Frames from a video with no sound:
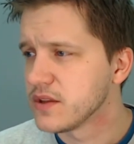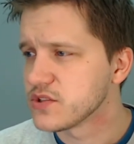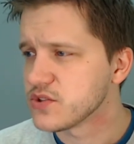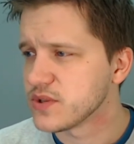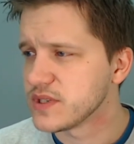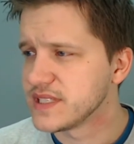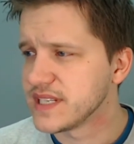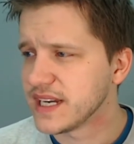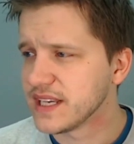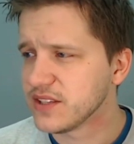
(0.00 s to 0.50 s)

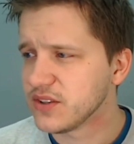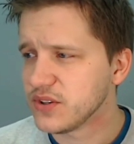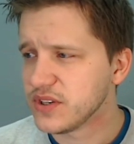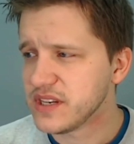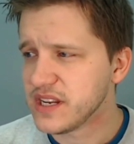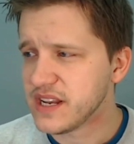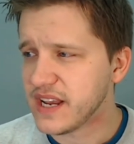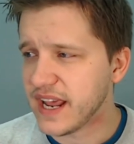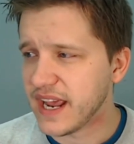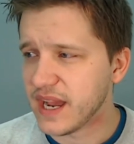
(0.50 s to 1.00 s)
So I
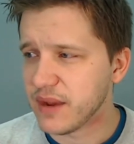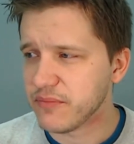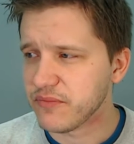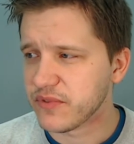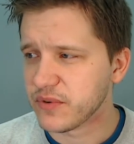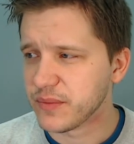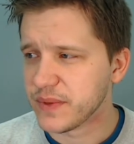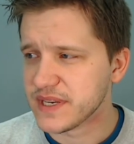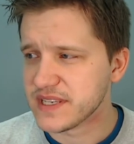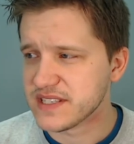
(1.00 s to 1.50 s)
downloaded an app
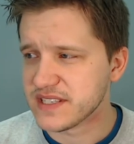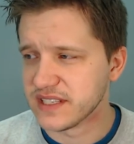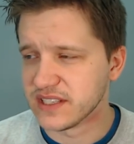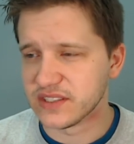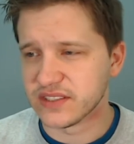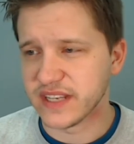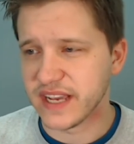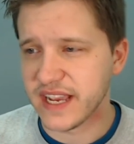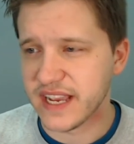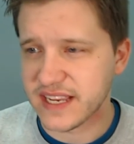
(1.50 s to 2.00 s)
for my
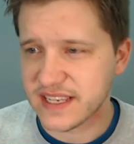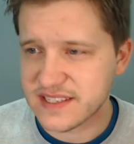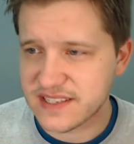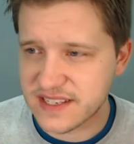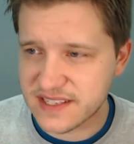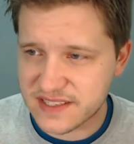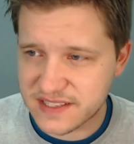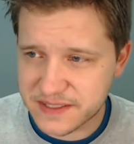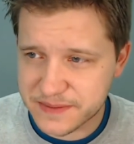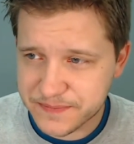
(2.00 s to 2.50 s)
cell to
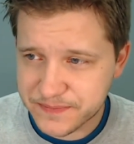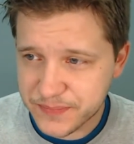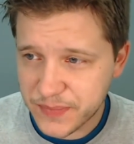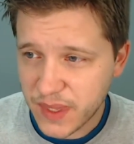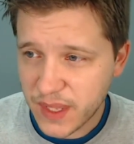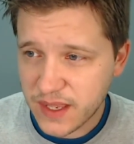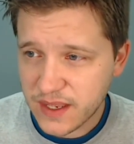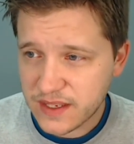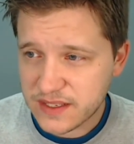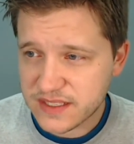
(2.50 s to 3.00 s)
access it.
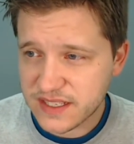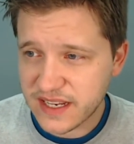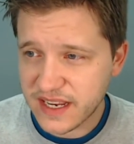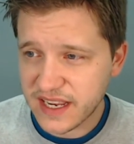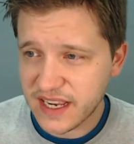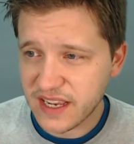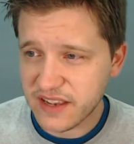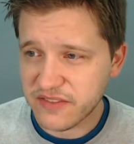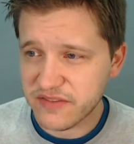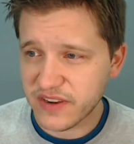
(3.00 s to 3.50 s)

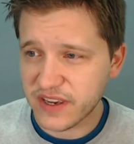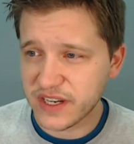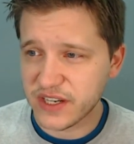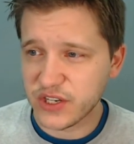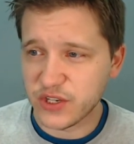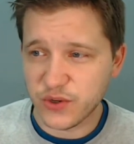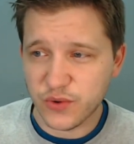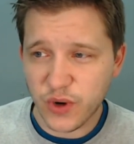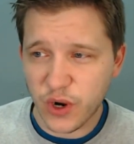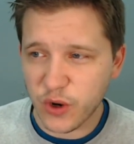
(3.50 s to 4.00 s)
Today I
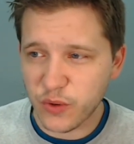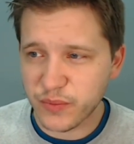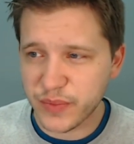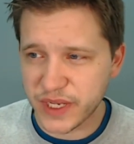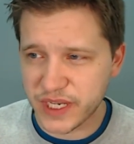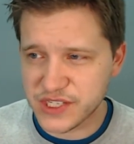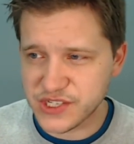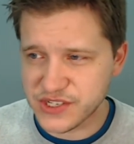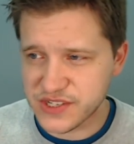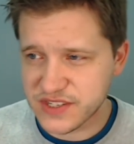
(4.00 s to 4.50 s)
find new home
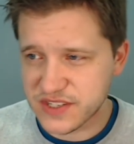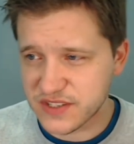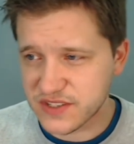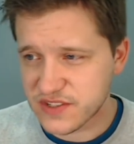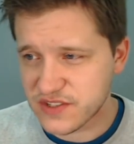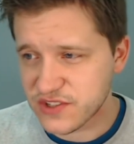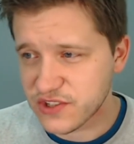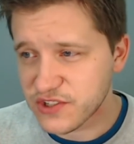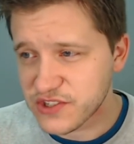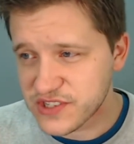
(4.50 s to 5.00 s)
pages
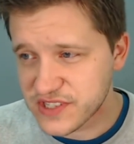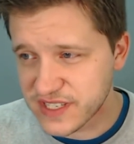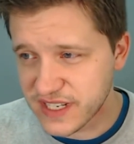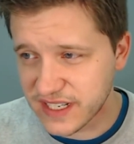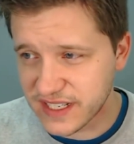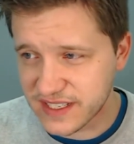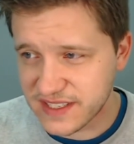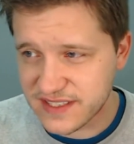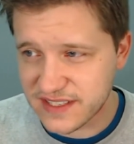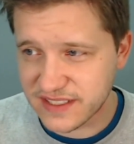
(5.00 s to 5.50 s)
and search
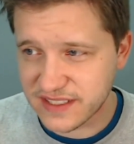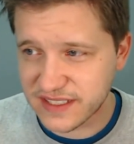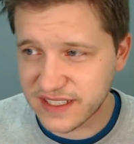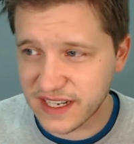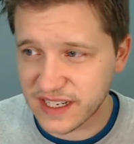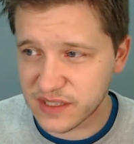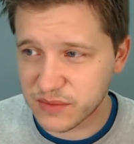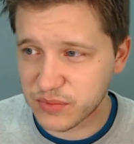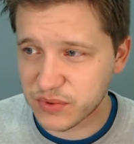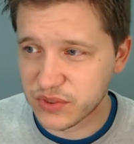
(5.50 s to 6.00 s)
settings I did
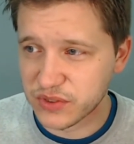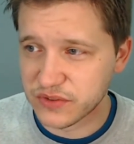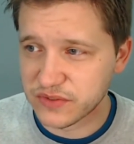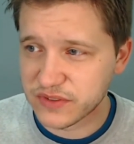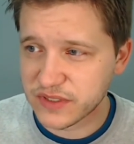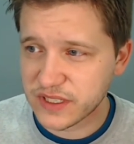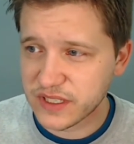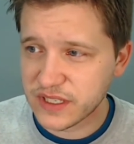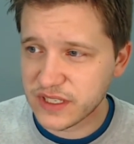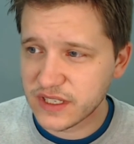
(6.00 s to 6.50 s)
not
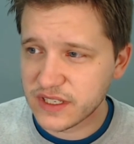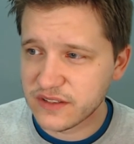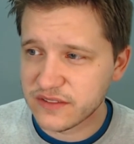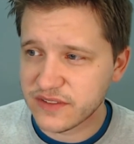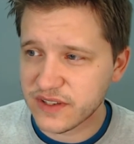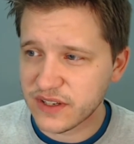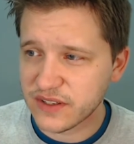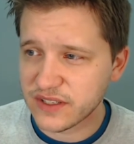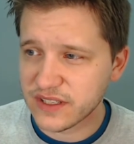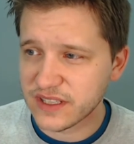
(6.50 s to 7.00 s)
approve.
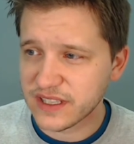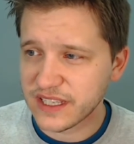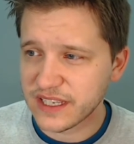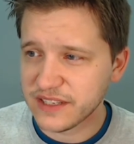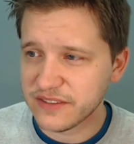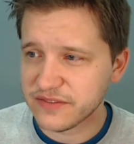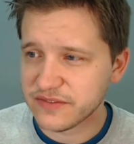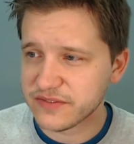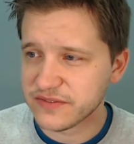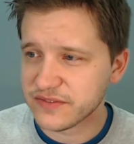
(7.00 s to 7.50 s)
Found a
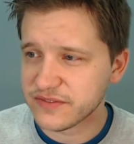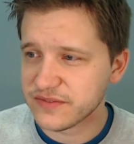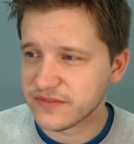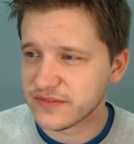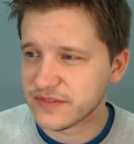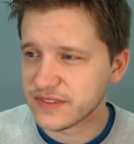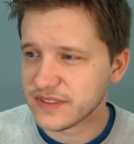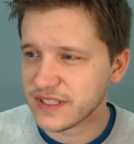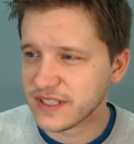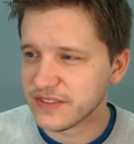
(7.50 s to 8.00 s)
life
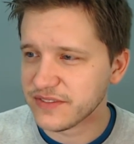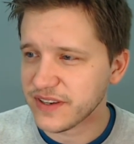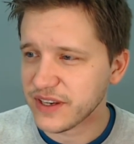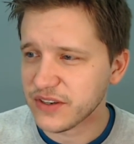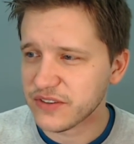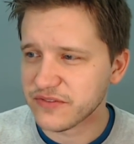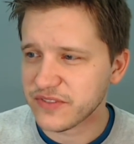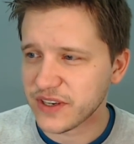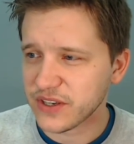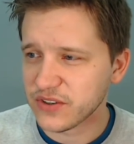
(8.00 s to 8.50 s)
I
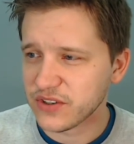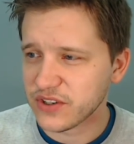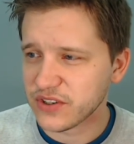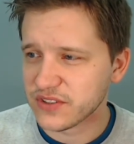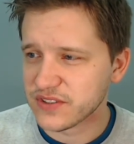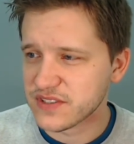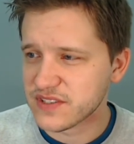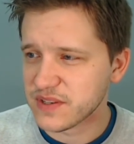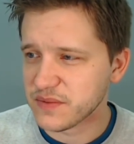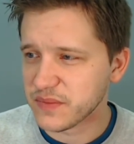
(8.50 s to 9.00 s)
found a file
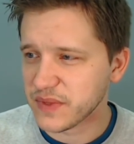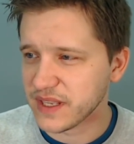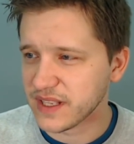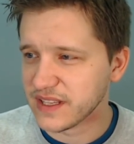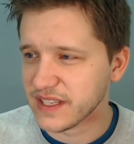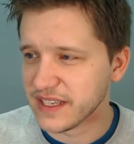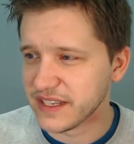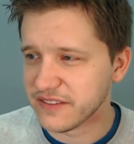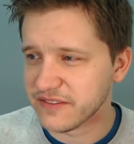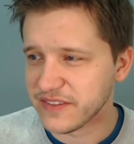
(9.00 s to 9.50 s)
called
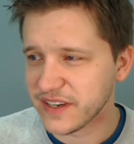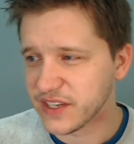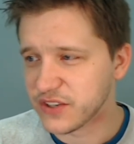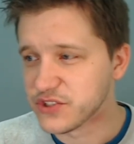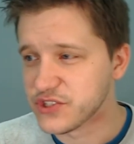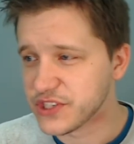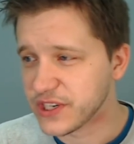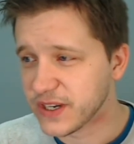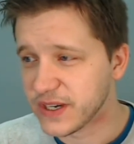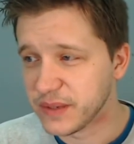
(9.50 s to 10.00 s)
something like
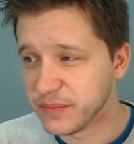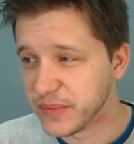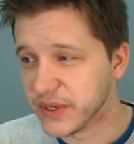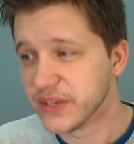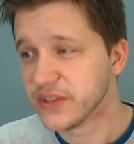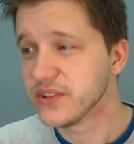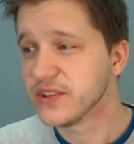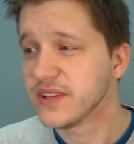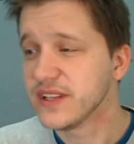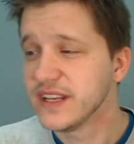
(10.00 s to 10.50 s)
file sharing
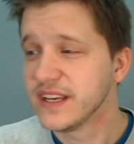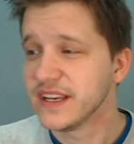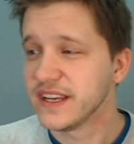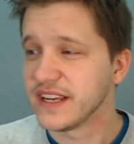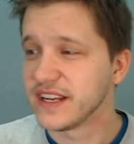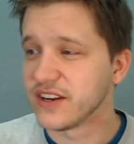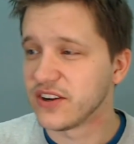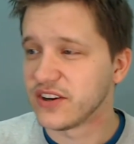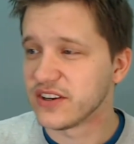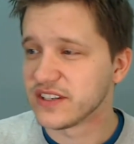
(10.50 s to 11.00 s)
bundle
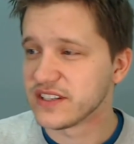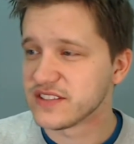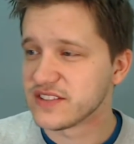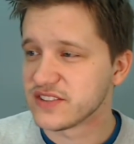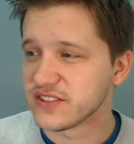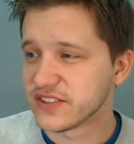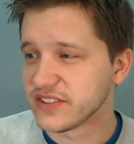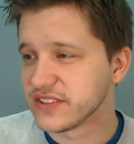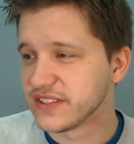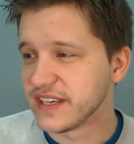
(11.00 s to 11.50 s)
and
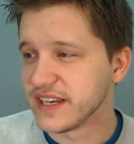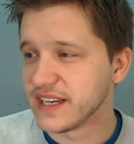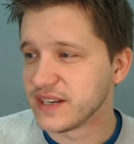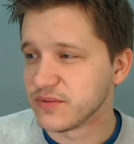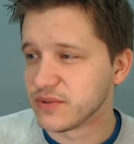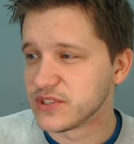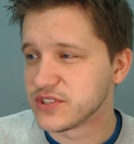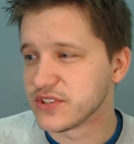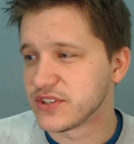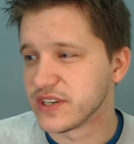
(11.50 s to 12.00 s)
uninstalled
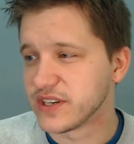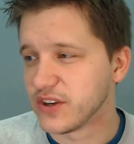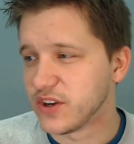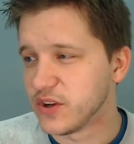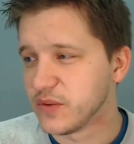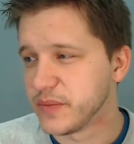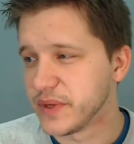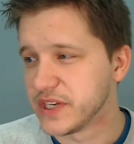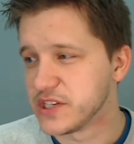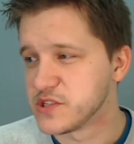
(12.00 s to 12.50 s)
that, returning
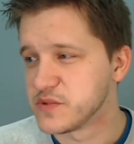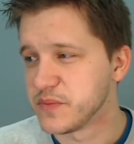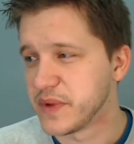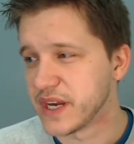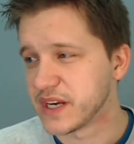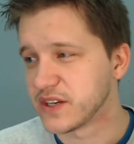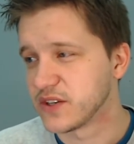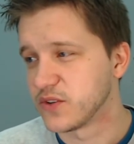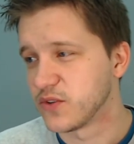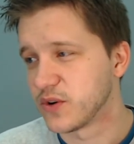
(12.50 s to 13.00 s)
all pages
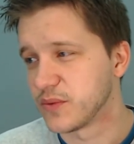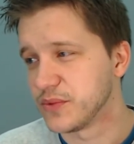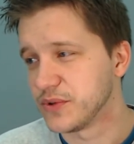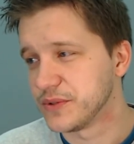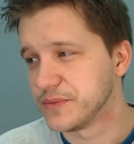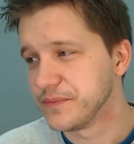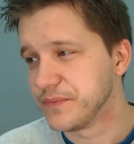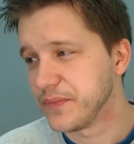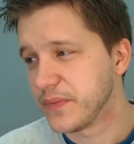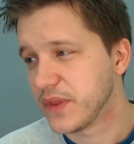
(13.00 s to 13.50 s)
back to
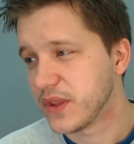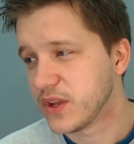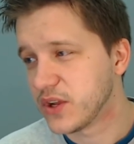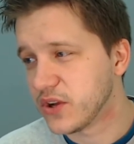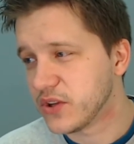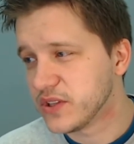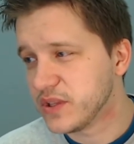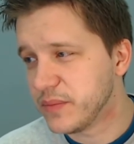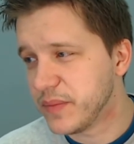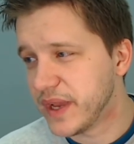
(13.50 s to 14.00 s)
normal.
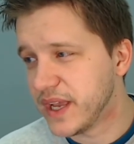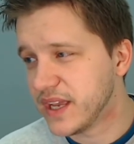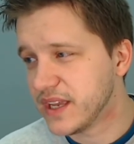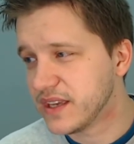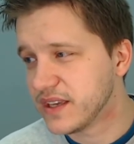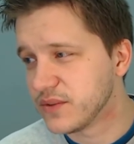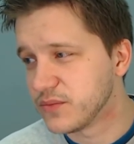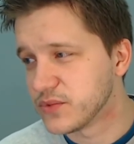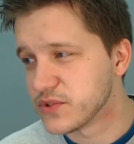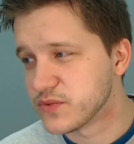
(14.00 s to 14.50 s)
Called the
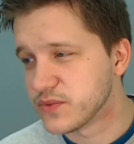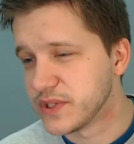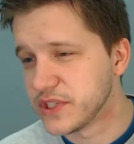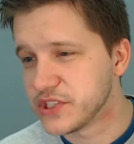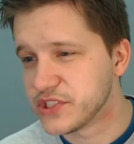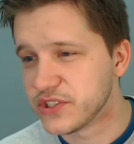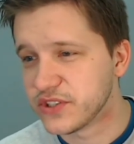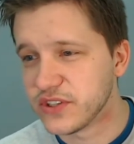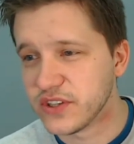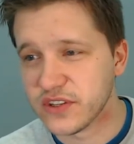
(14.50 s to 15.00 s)
bank and was
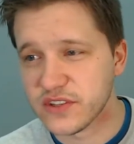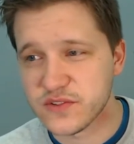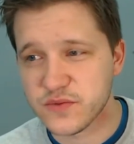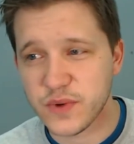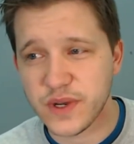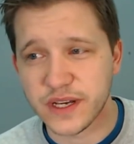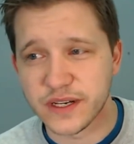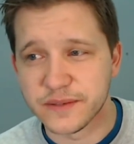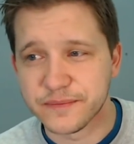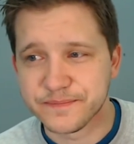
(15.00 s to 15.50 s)
reassured all is
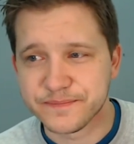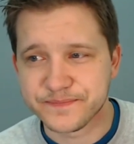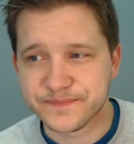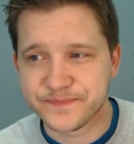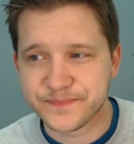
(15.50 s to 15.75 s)
well.